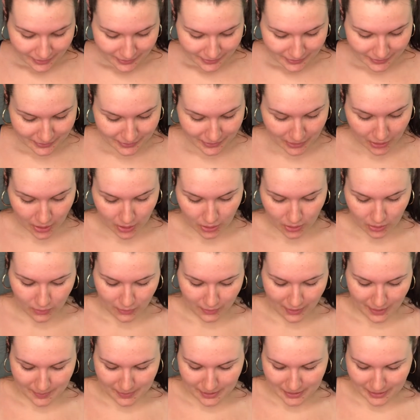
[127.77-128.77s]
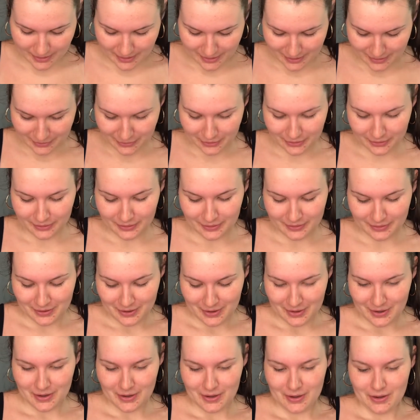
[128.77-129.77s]
So I'm gonna hand her
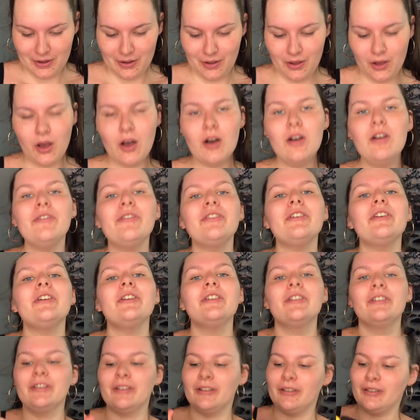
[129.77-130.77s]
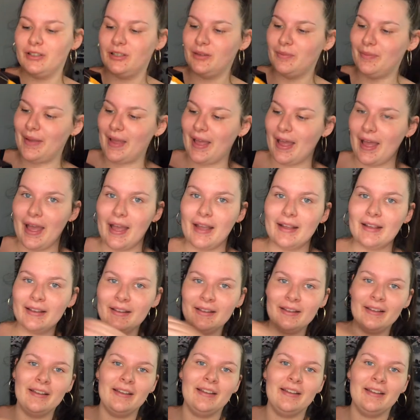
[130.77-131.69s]
over the bag